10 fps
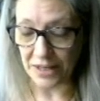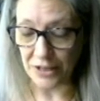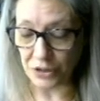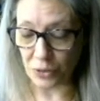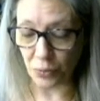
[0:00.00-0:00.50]

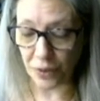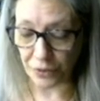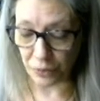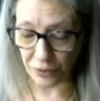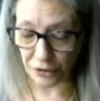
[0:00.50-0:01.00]
So
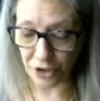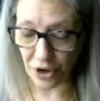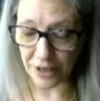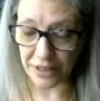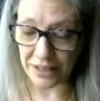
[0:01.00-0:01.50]
whether we're
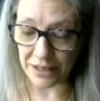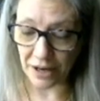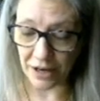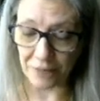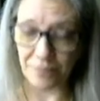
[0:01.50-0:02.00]
talking
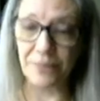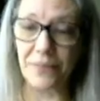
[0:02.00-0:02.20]
um,